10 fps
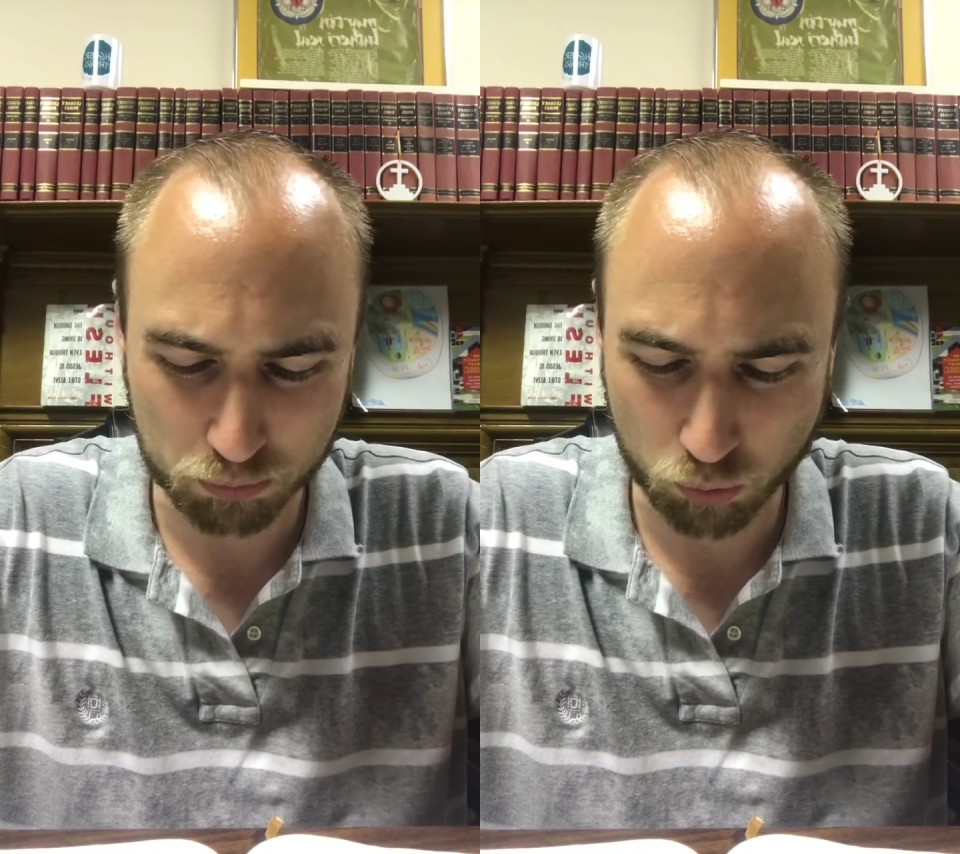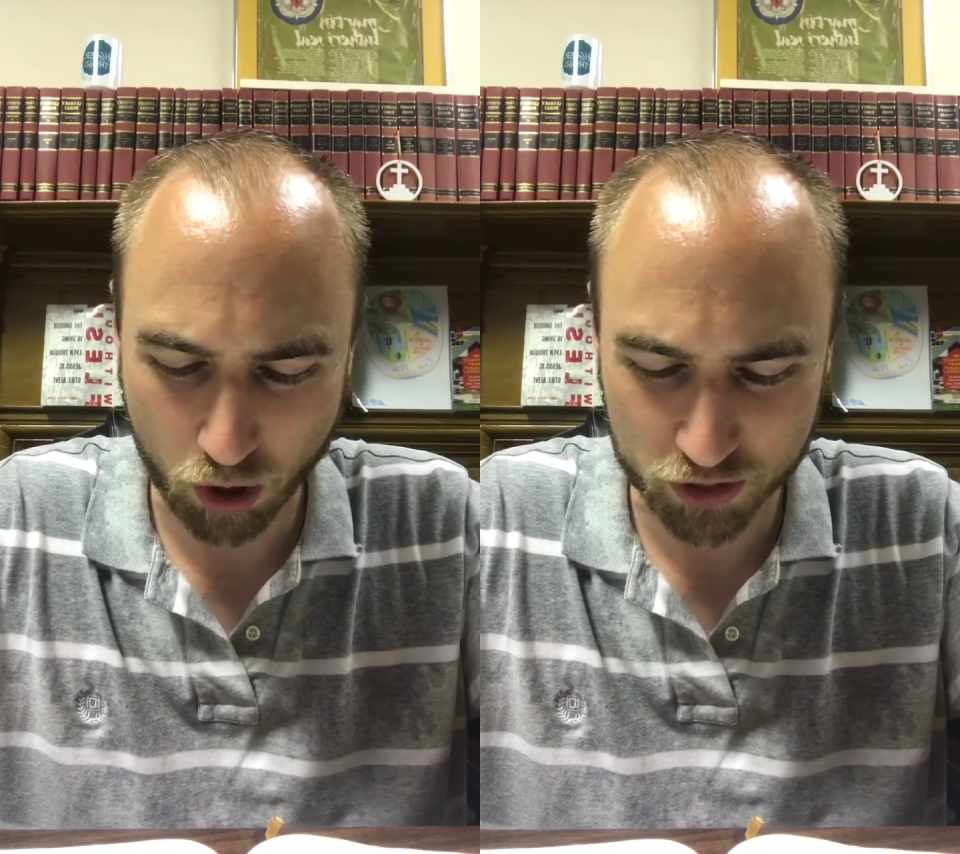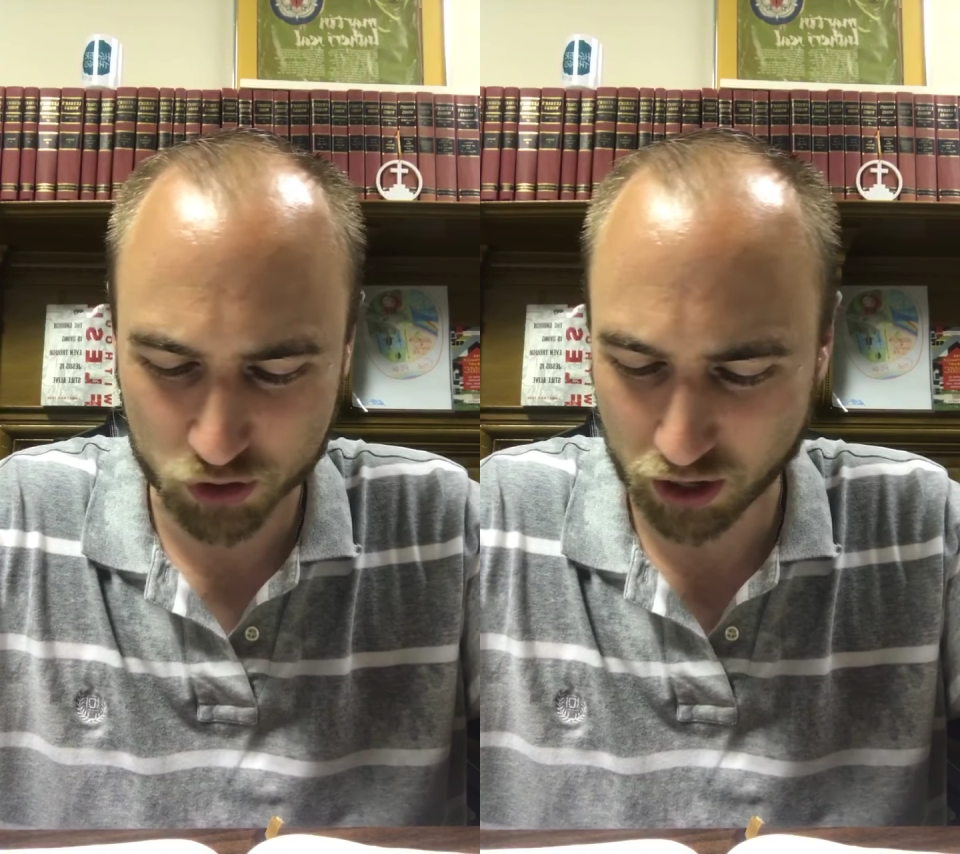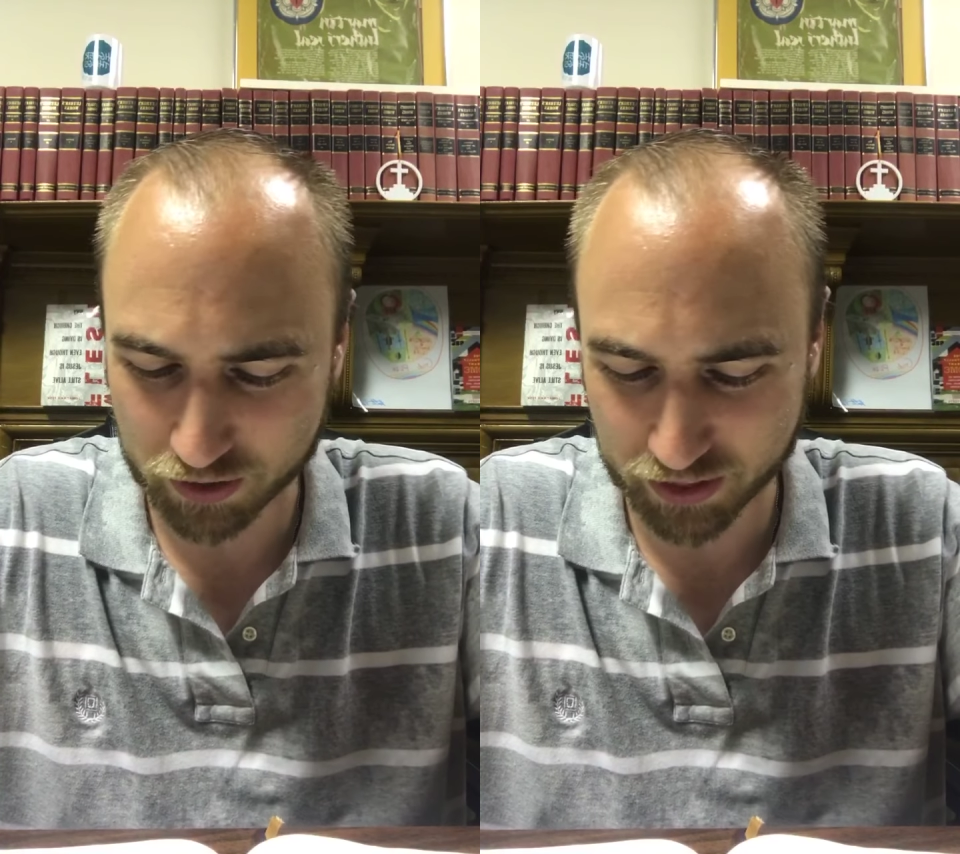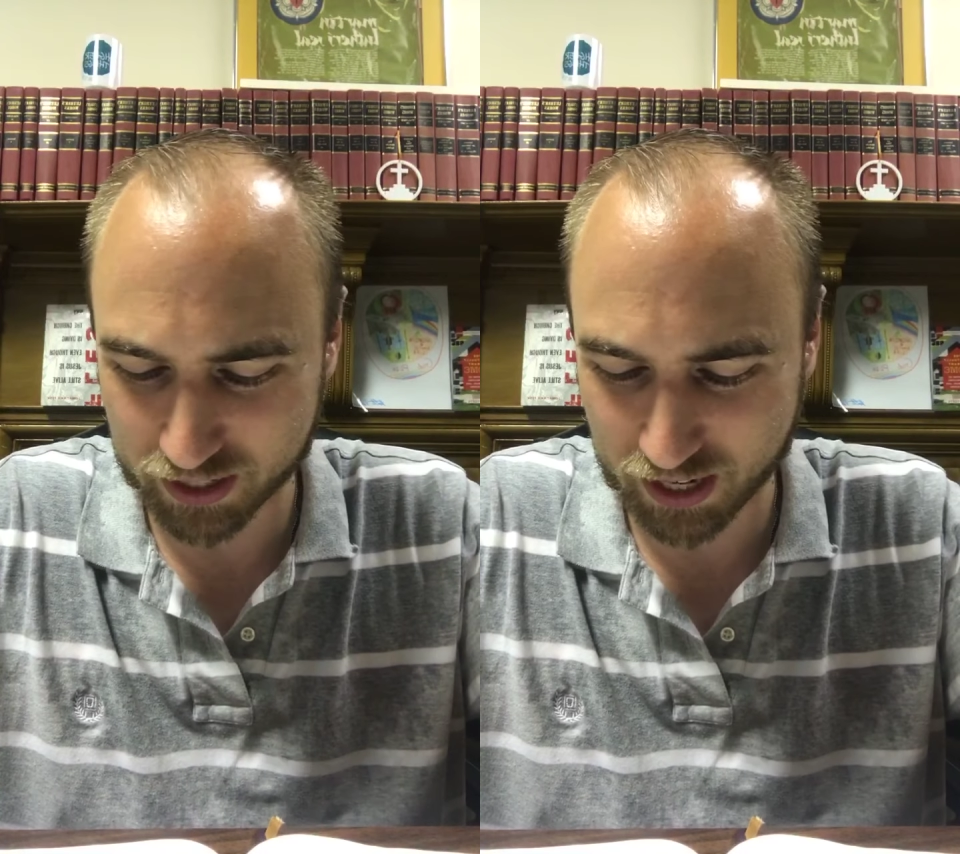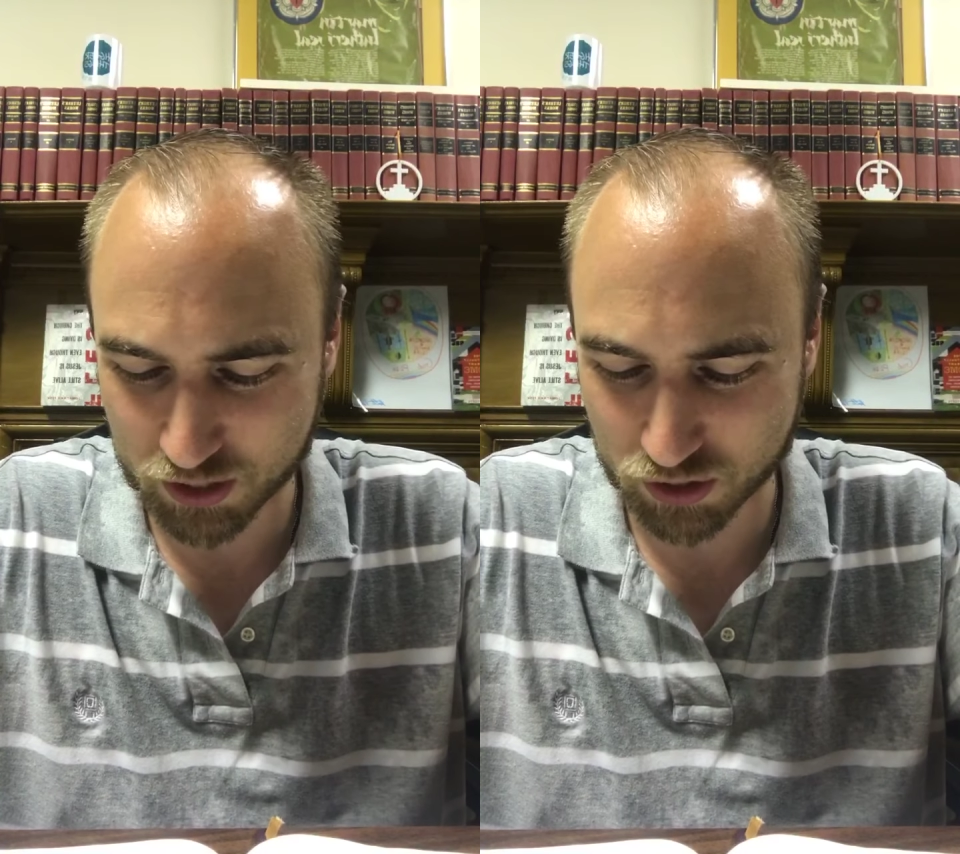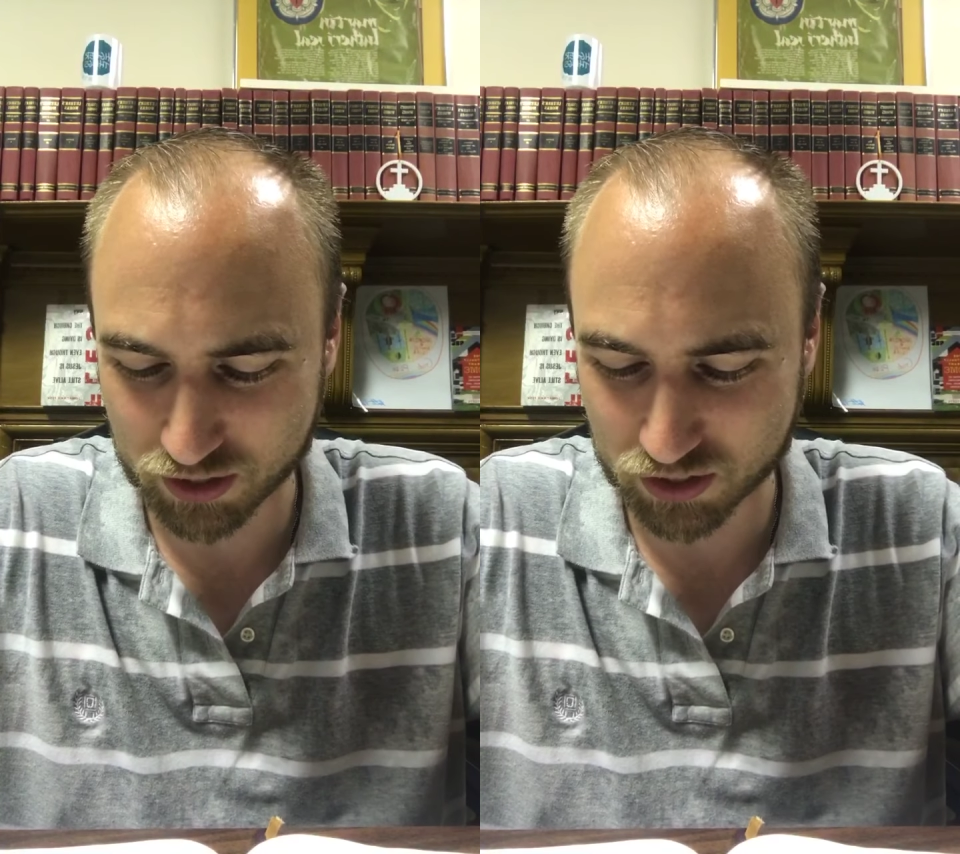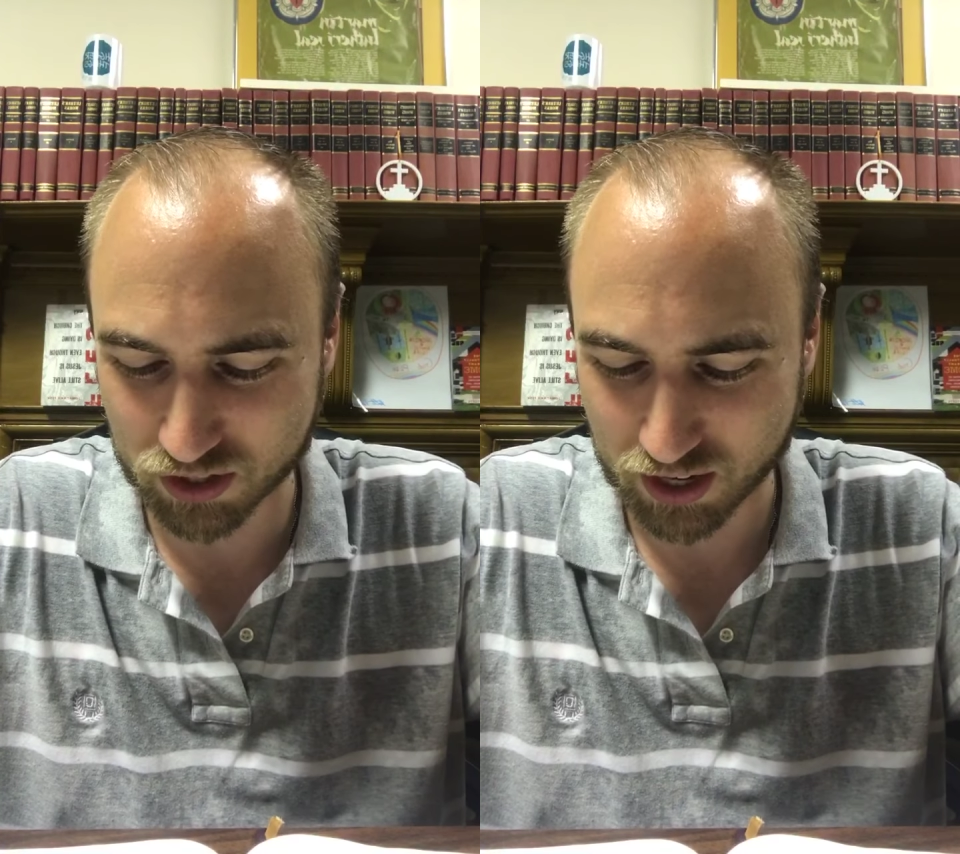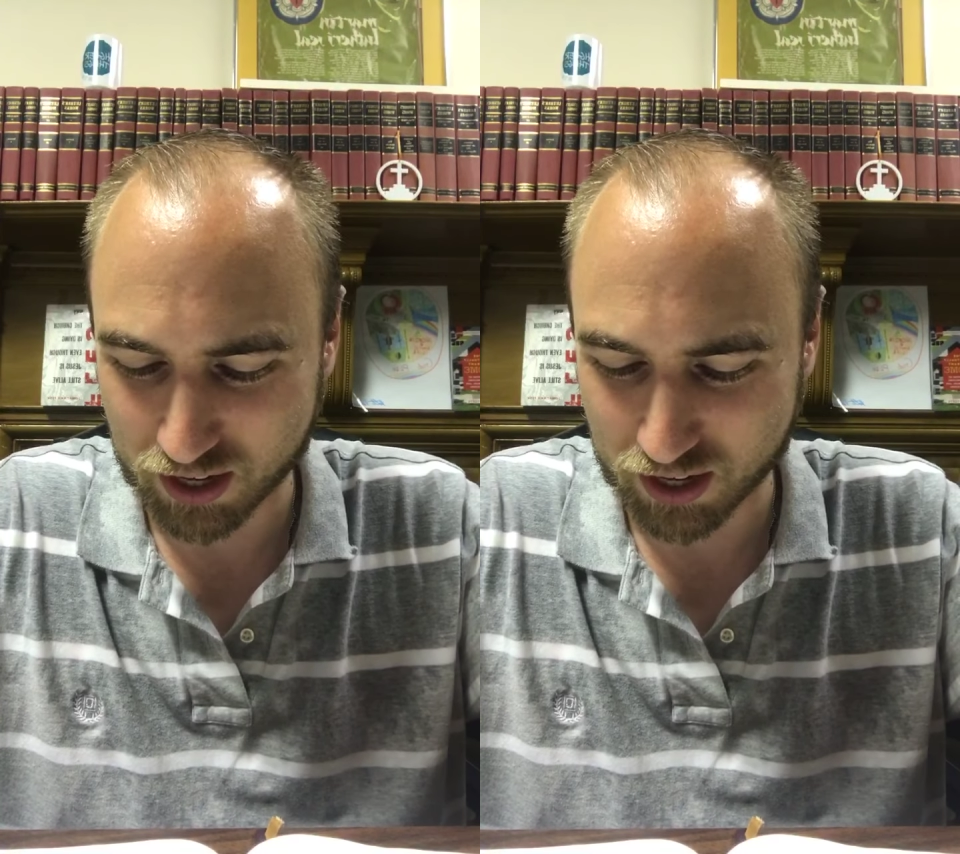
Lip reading: watch on the nations.